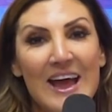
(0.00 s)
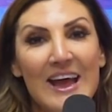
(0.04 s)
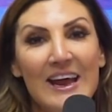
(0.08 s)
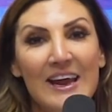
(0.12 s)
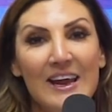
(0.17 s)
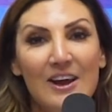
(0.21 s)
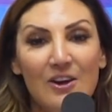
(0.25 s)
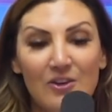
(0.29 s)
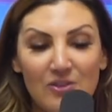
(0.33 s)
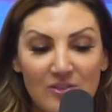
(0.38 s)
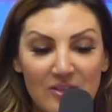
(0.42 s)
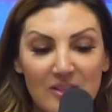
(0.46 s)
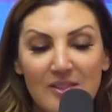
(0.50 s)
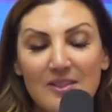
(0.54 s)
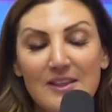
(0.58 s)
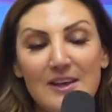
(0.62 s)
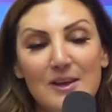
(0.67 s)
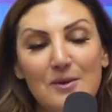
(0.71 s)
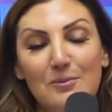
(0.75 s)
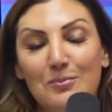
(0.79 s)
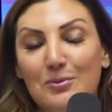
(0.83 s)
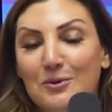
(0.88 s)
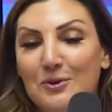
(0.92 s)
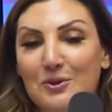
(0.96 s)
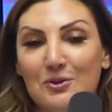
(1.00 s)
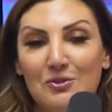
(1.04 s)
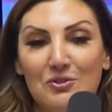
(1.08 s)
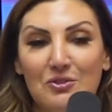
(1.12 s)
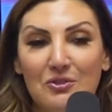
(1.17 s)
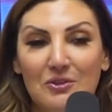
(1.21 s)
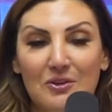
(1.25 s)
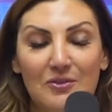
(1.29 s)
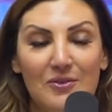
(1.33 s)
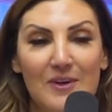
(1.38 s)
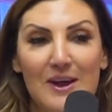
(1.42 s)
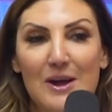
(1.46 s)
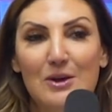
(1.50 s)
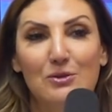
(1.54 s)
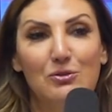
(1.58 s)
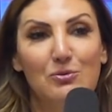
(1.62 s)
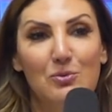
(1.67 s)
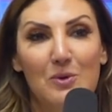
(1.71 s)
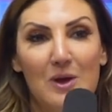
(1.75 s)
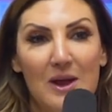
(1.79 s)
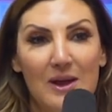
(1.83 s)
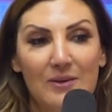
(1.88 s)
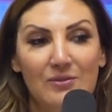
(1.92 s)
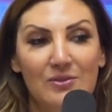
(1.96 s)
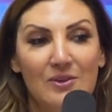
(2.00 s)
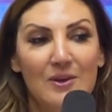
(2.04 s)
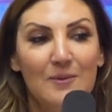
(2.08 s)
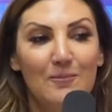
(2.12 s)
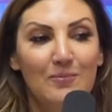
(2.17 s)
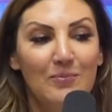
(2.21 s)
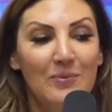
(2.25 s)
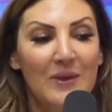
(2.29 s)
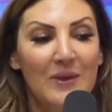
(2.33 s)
Here's the thing, producers of Housewives.